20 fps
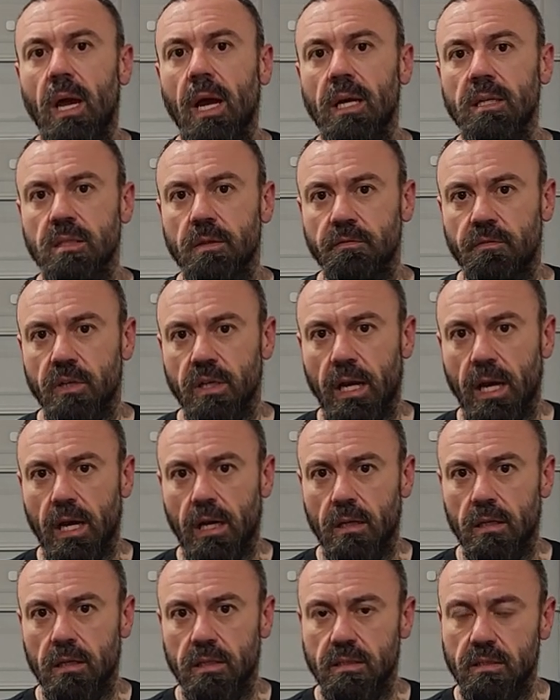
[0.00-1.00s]
ask them for
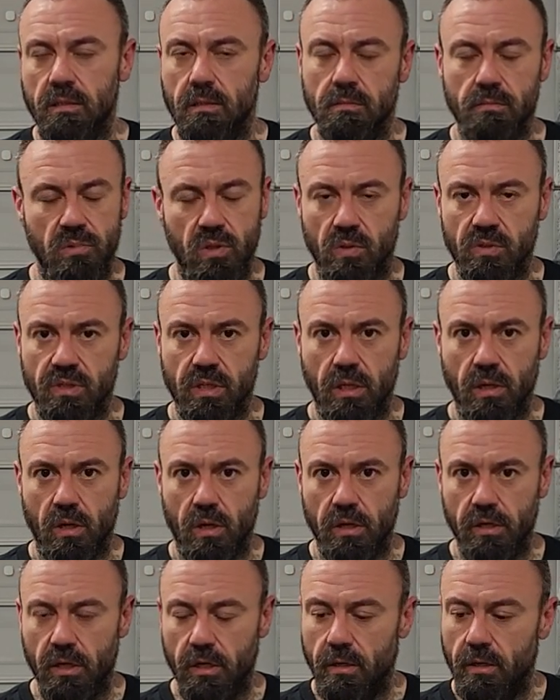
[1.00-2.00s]
catalyst. Don't say
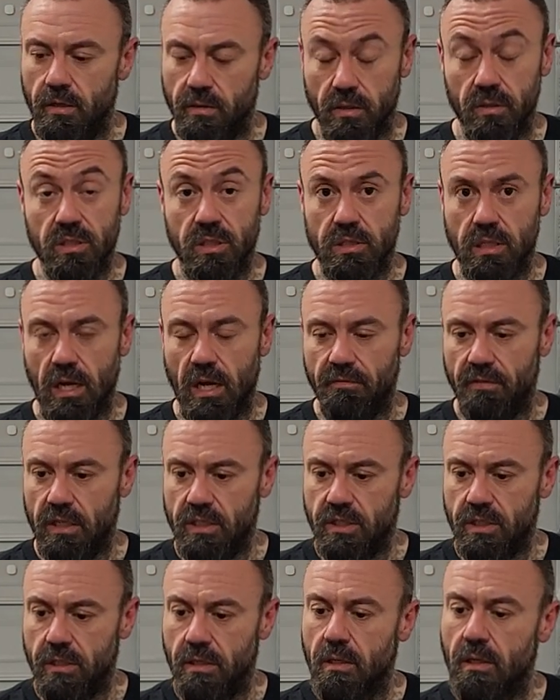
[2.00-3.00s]
hardener. They'll just laugh
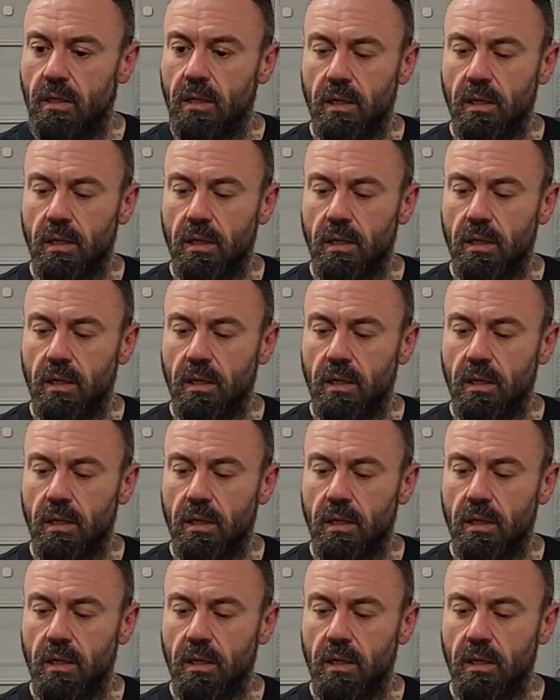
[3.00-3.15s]
at you.